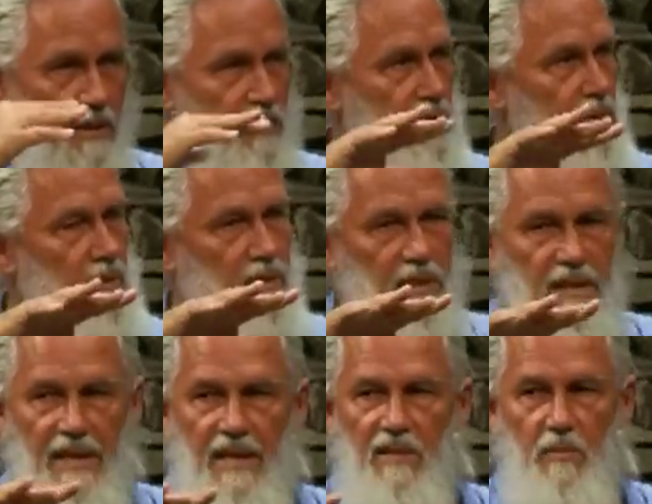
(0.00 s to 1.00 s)
you're in the
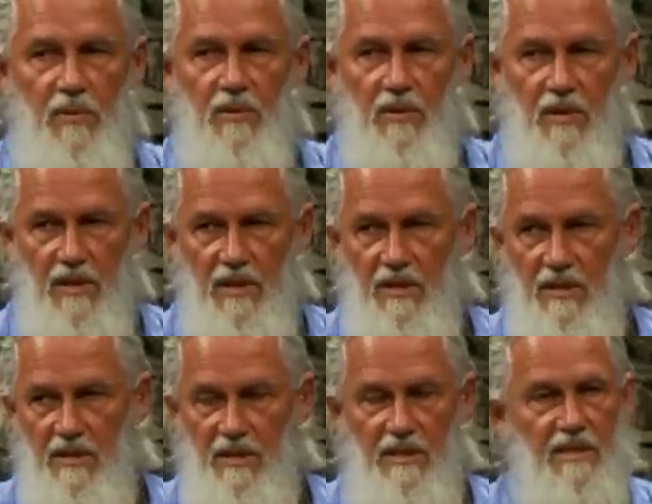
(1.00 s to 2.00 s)
land of pure
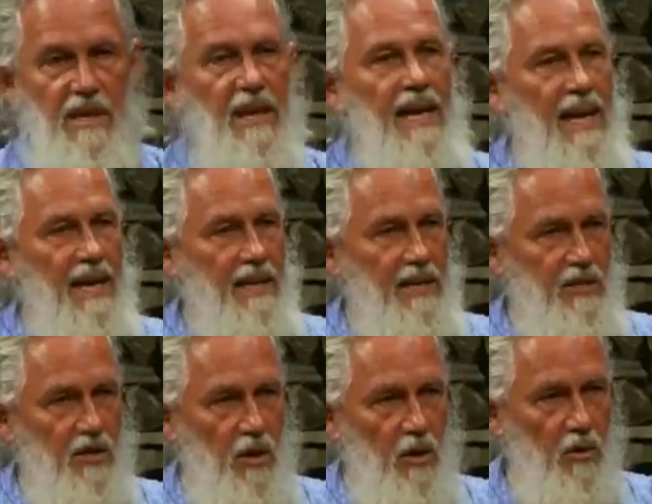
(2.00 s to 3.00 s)
consciousness. And it's
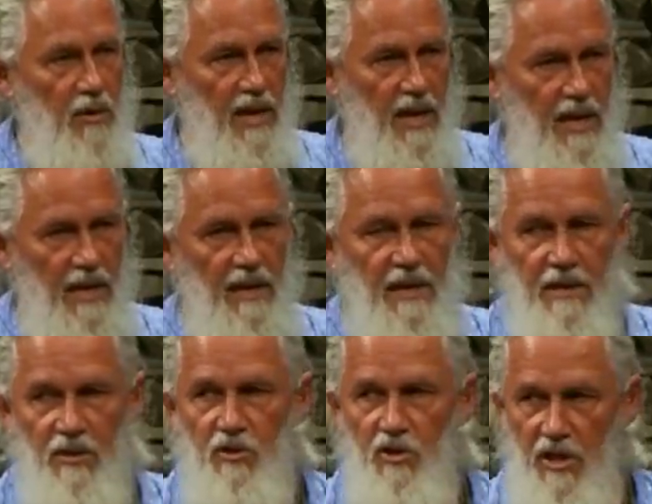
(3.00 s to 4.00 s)
okay
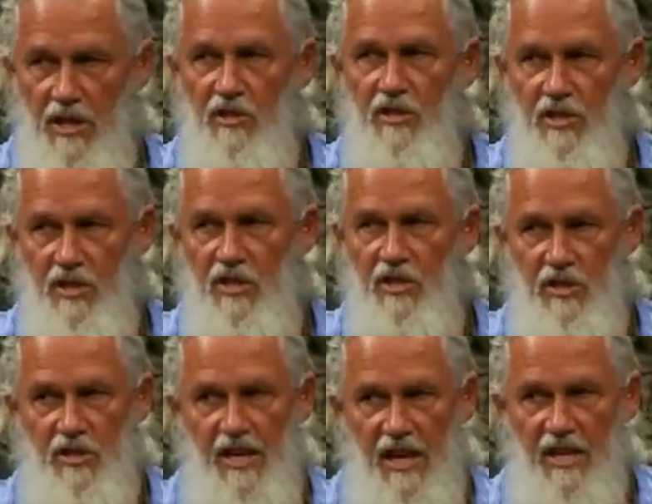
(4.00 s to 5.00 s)
just to
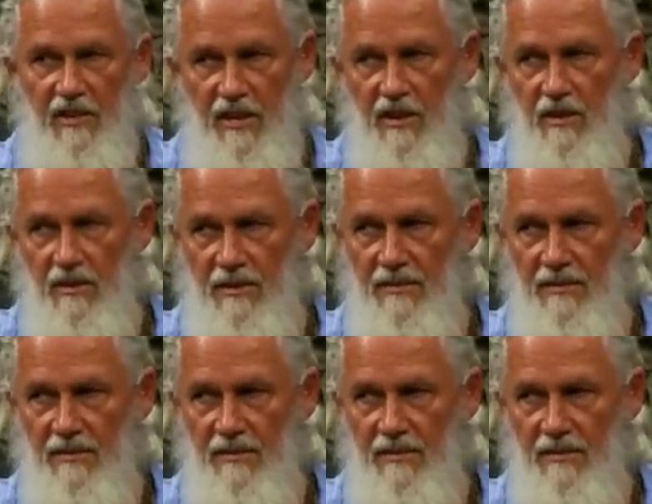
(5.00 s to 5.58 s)
stay there.